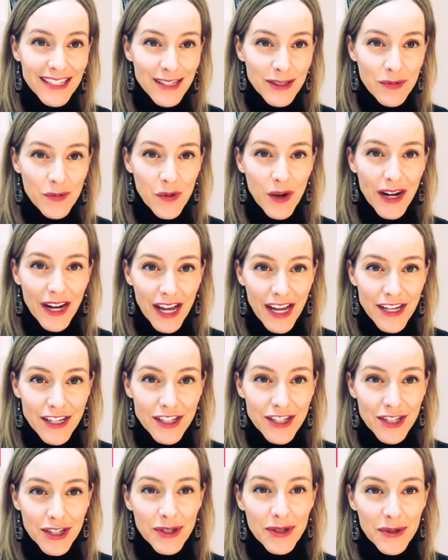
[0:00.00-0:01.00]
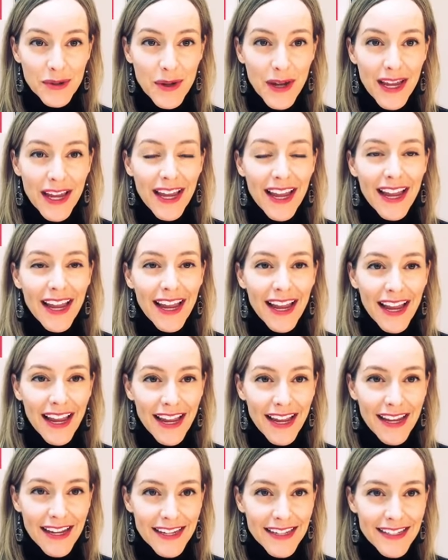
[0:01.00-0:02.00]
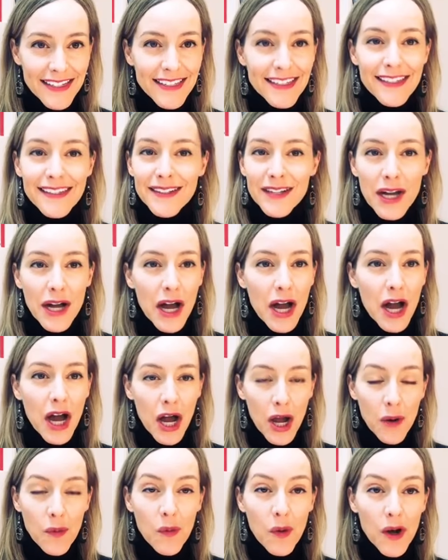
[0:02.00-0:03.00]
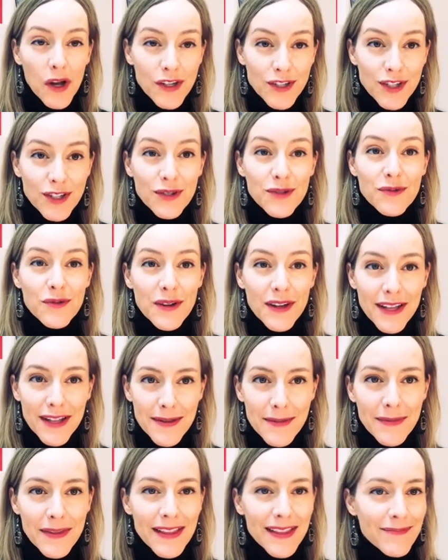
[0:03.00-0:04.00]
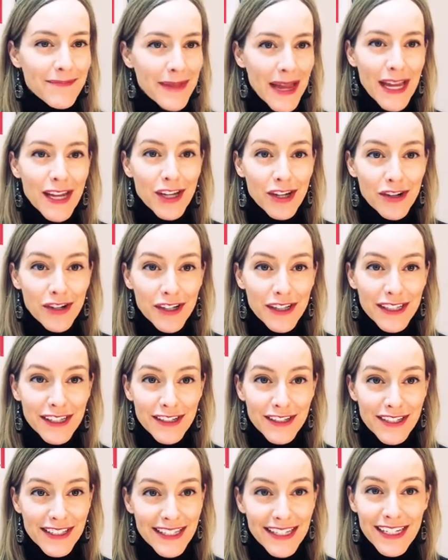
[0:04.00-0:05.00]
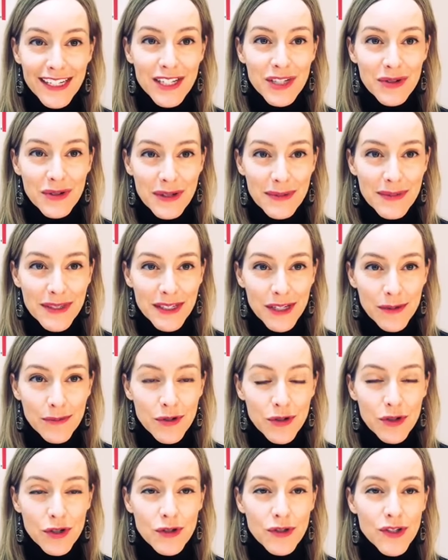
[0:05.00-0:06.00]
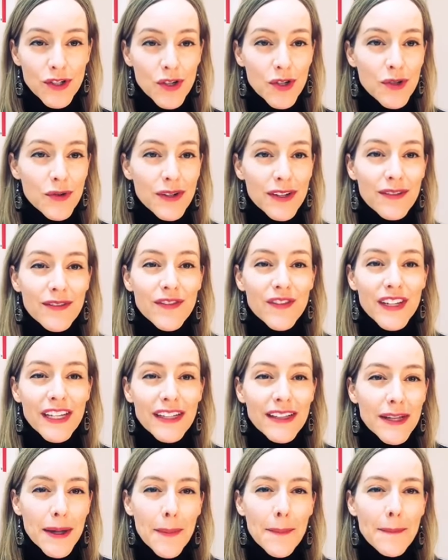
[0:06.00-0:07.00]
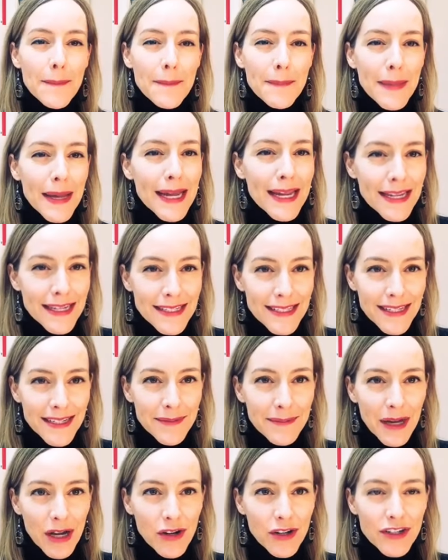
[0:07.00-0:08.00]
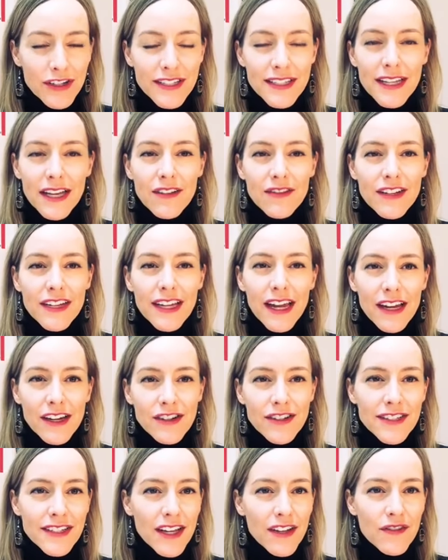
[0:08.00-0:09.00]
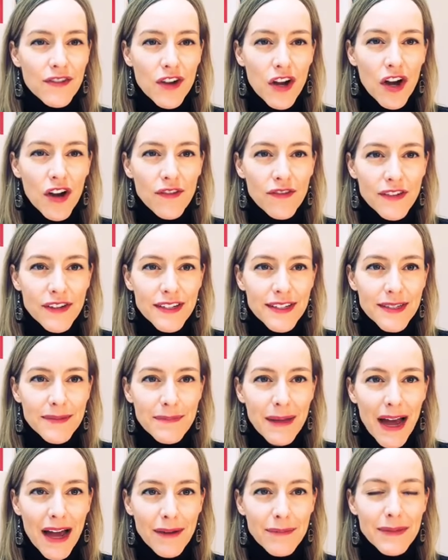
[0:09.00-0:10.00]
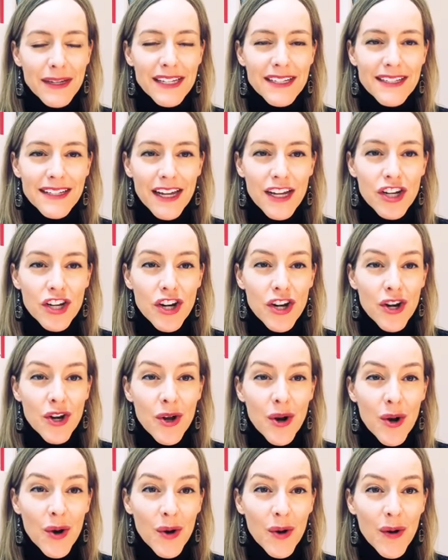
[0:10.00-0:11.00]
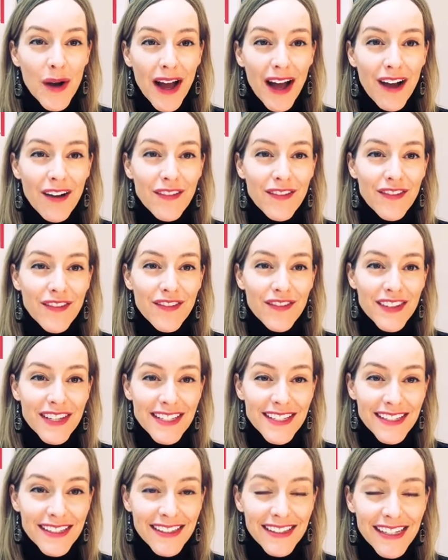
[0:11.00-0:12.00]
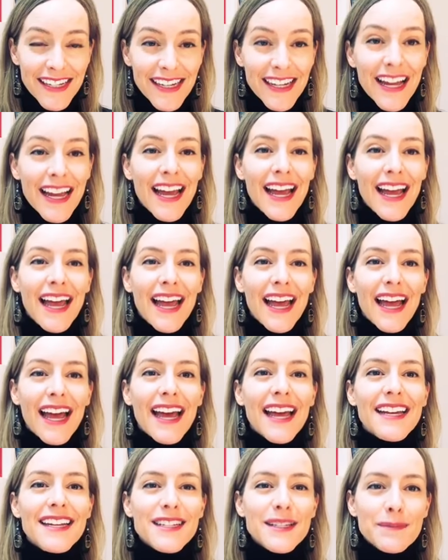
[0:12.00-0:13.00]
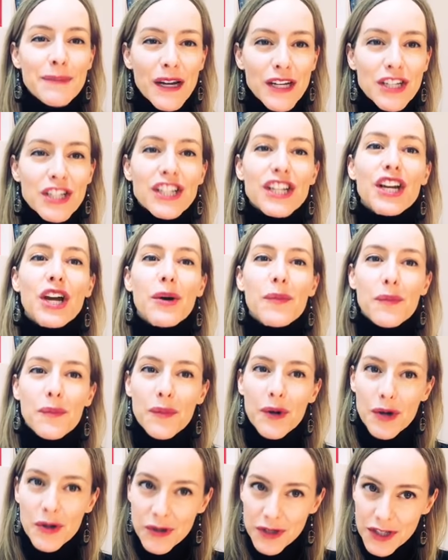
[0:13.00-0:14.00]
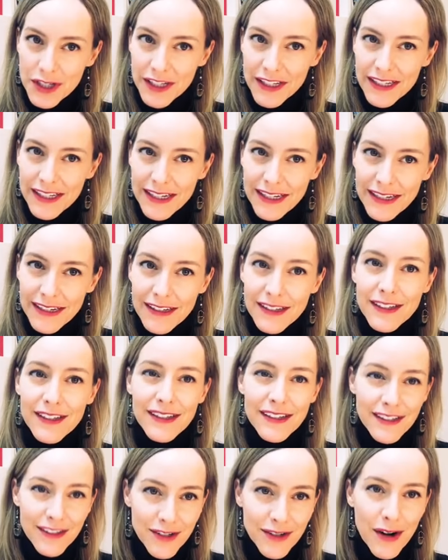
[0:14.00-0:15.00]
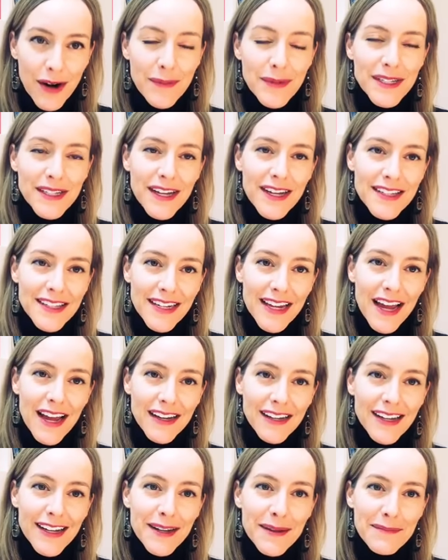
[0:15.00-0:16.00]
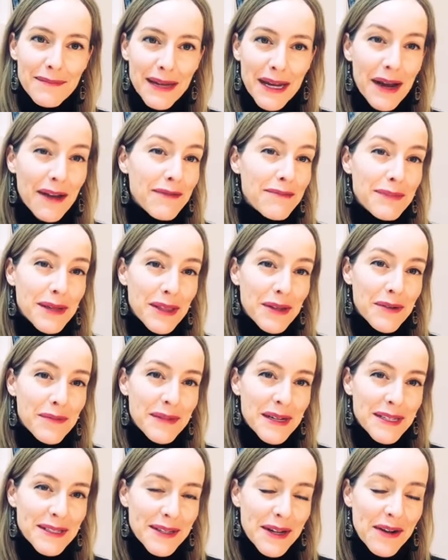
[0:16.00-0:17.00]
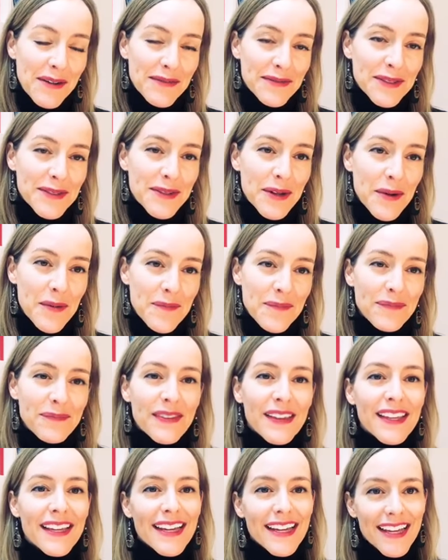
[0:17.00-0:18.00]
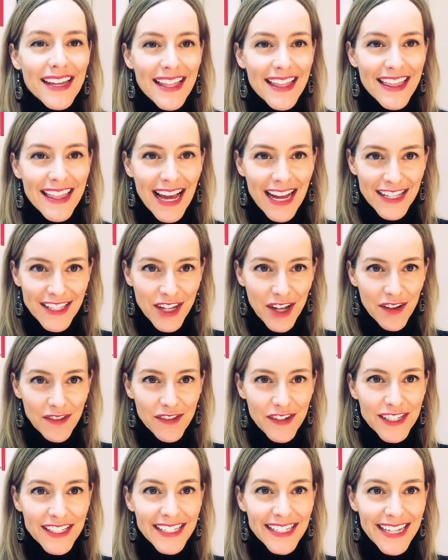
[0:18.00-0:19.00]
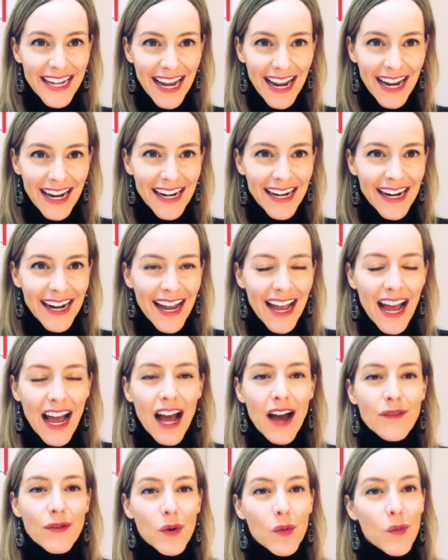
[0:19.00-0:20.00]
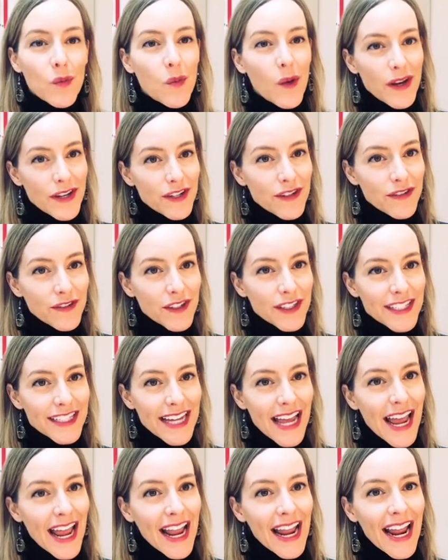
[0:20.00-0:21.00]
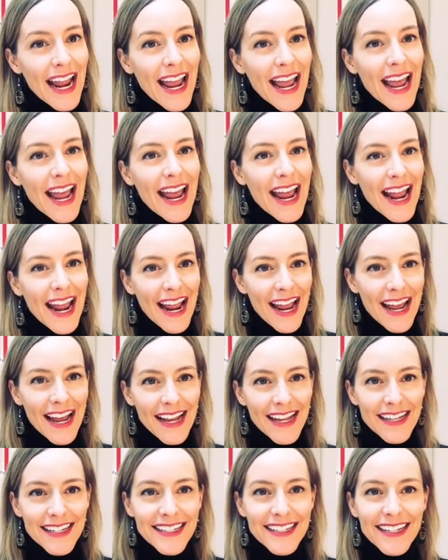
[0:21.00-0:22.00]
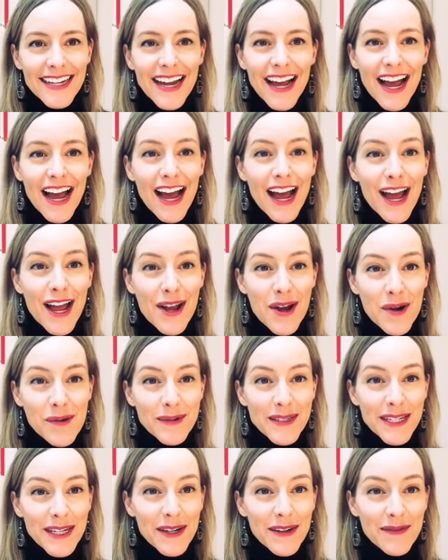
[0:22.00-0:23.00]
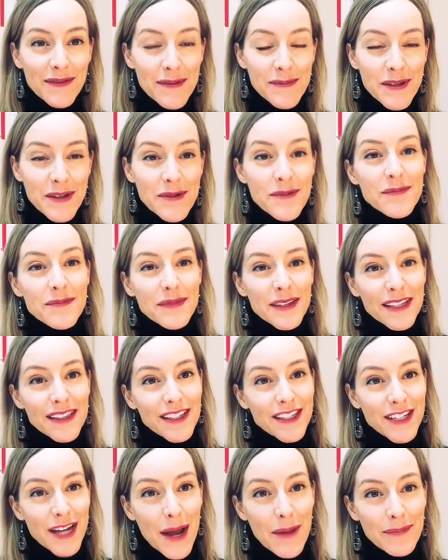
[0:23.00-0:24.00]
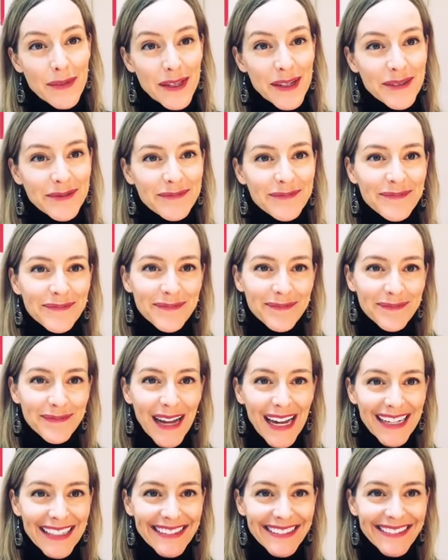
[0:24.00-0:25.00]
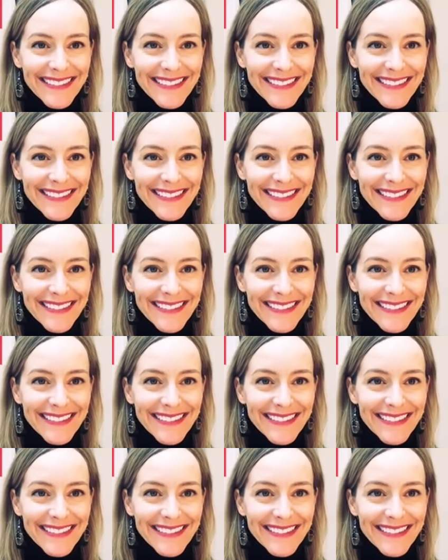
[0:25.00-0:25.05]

is what I do, and I want to make your clear skin dreams come true so you can feel amazing about yourself, get your self-confidence back, because I know how physically and especially emotionally traumatizing acne can be. I've been there myself. So that's all for today. Have a wonderful day, and I hope to hear from you in the chat below. Bye.